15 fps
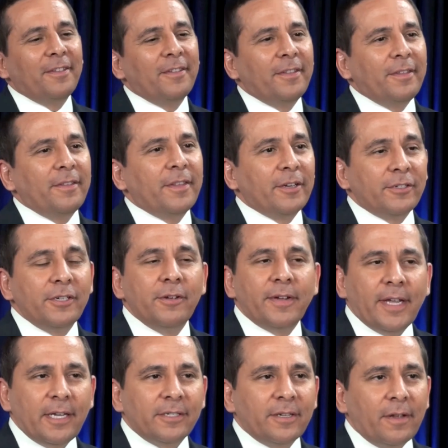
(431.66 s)
There's no
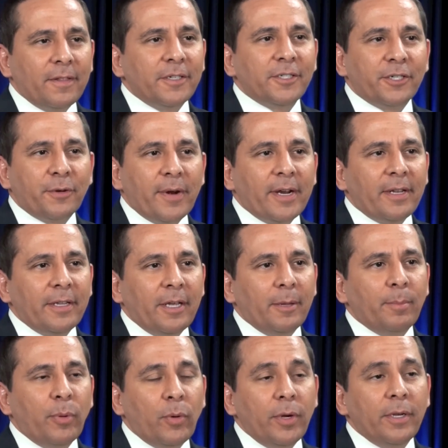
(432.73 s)
case law that's directly
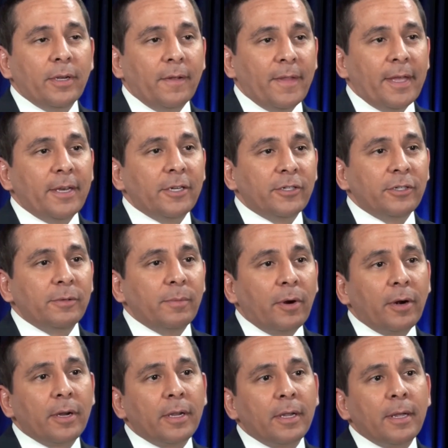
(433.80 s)
on point on that issue,
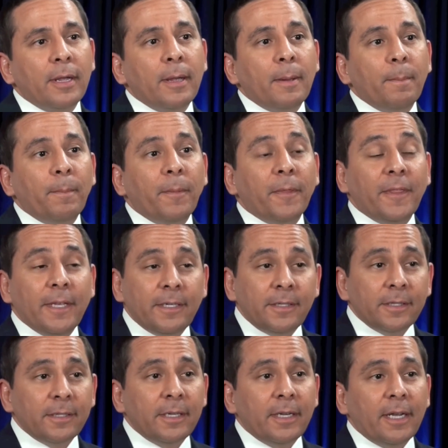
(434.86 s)
Mark, but the
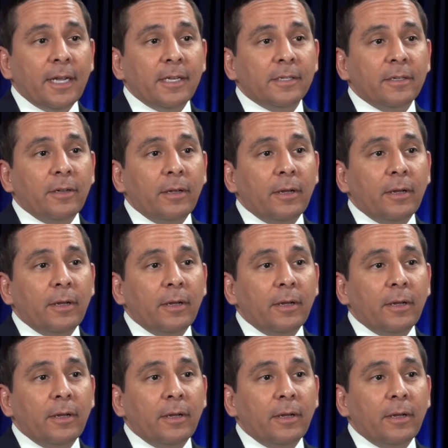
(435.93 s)
existing case